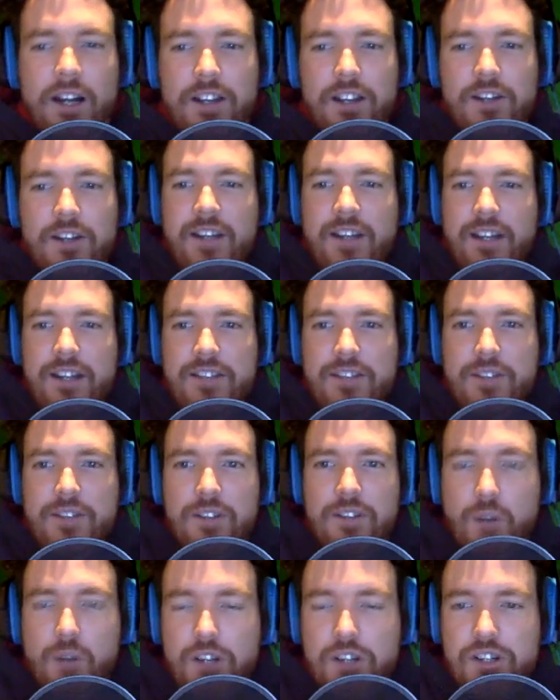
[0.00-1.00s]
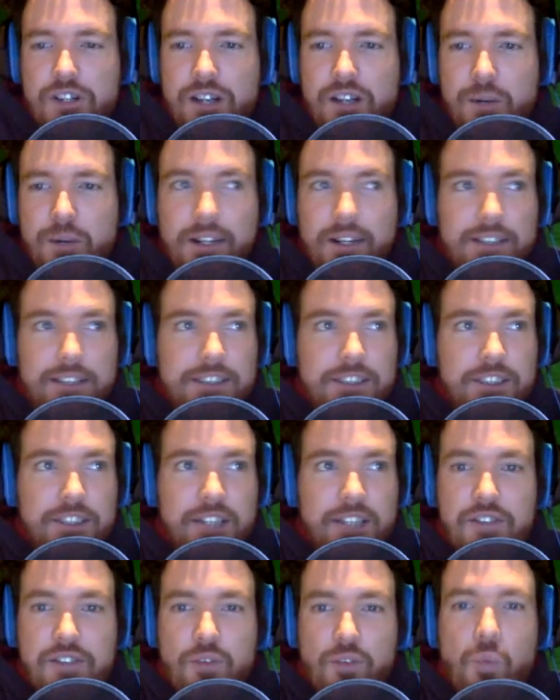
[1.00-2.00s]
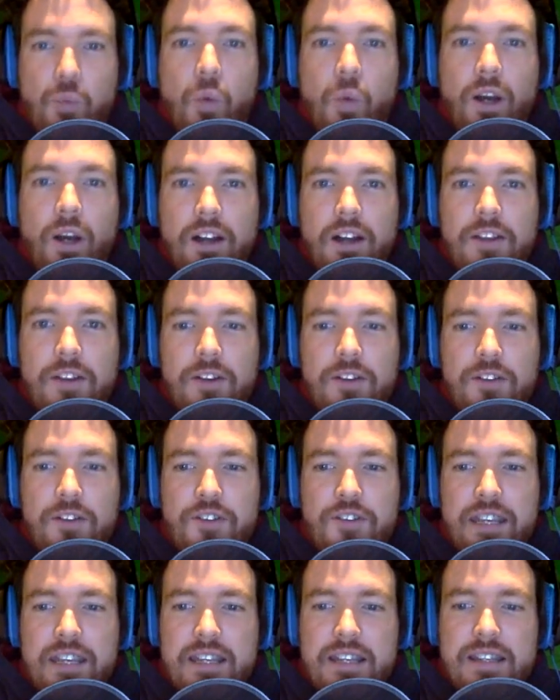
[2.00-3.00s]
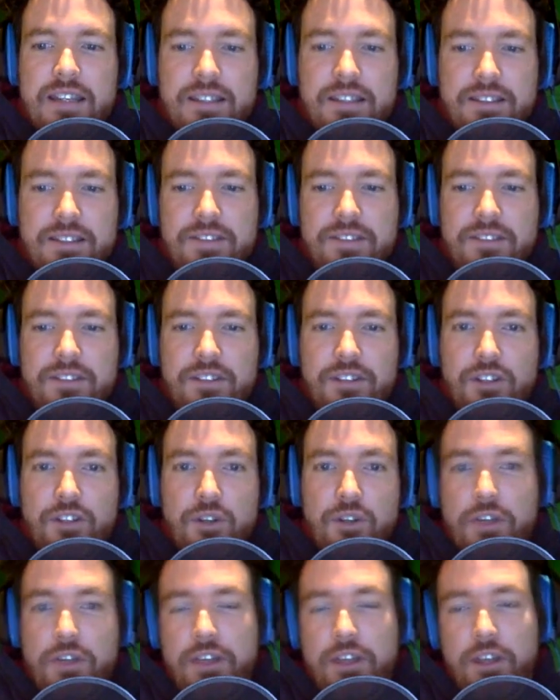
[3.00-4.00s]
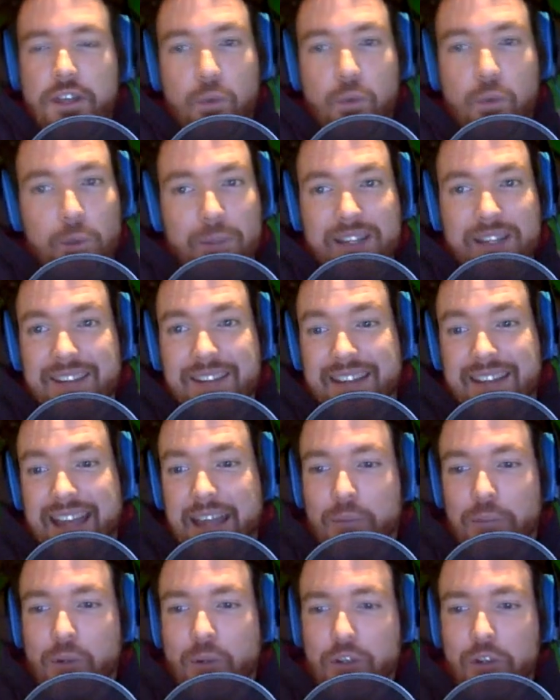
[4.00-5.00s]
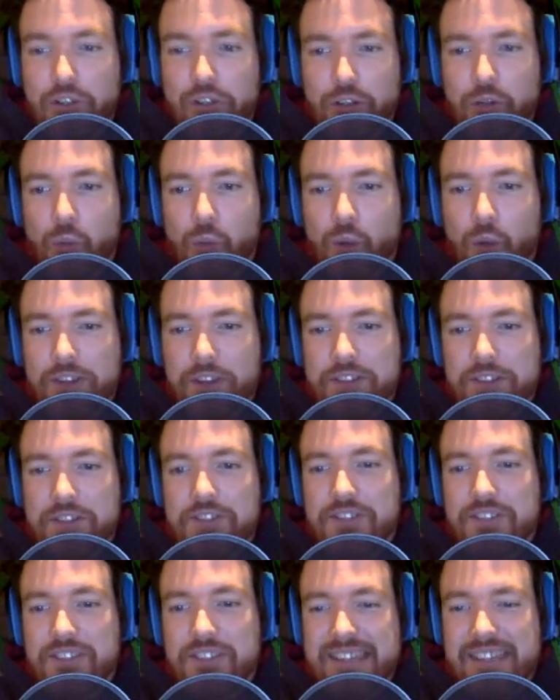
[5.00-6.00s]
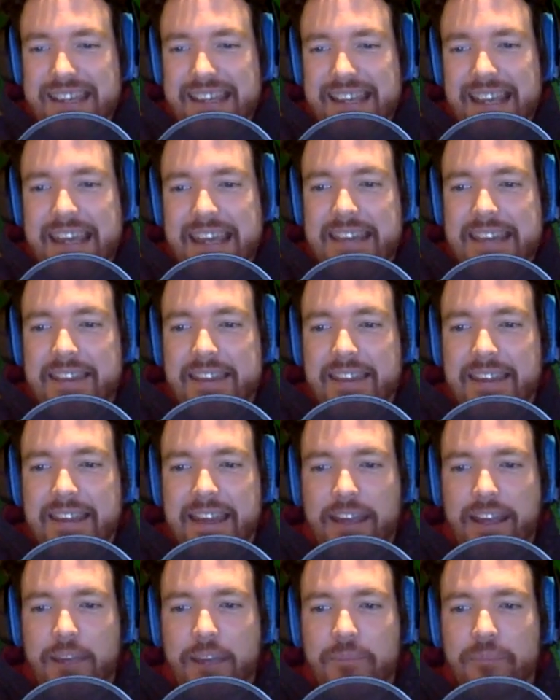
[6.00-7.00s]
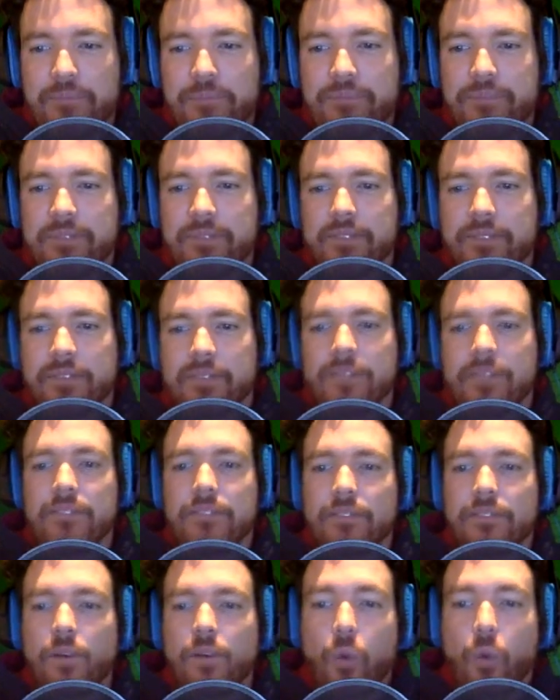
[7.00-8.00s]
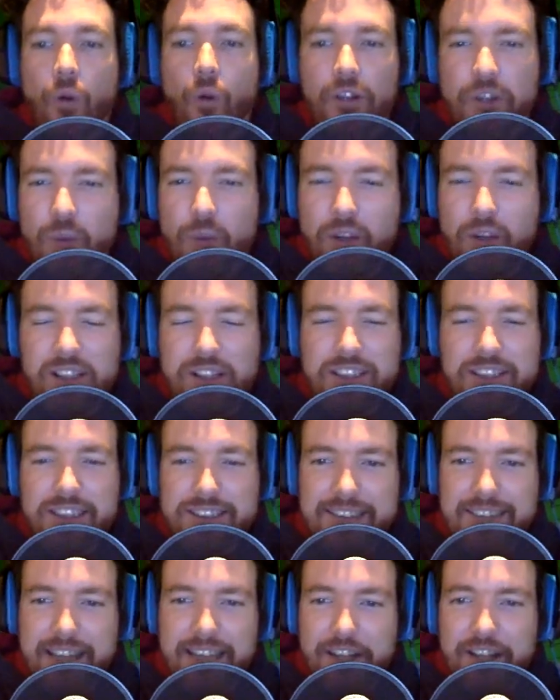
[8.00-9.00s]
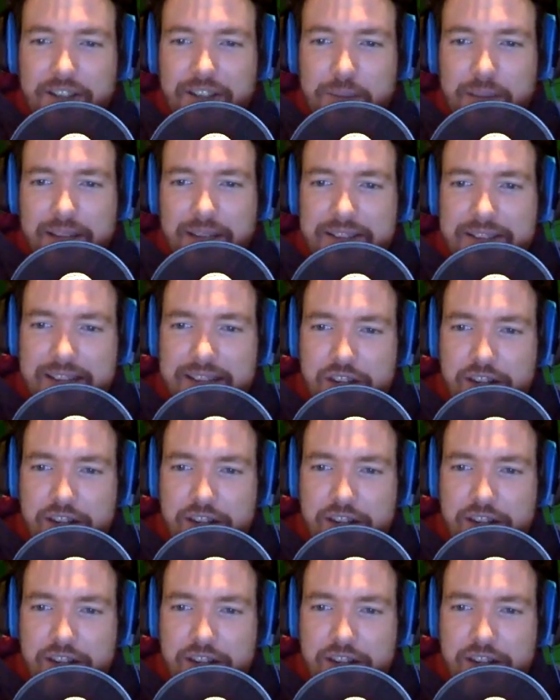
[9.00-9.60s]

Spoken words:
So the question I want to ask you guys is, what other scenes do you think would be in the game, or do you want to see in the game? Or do you want to just stay on the plantation the